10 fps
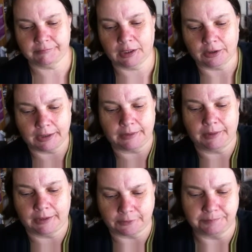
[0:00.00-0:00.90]
okay,
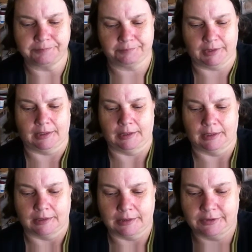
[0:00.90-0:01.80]
hang on,
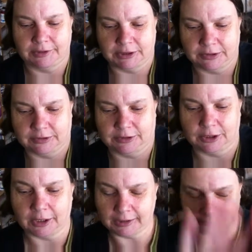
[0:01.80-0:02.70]
let's just
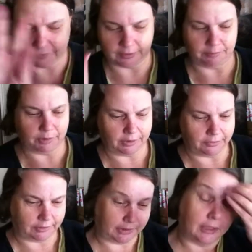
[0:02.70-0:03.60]
tidy this up
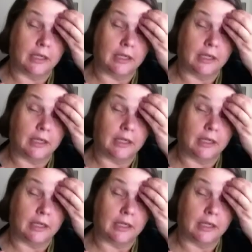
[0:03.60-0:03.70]
nicely.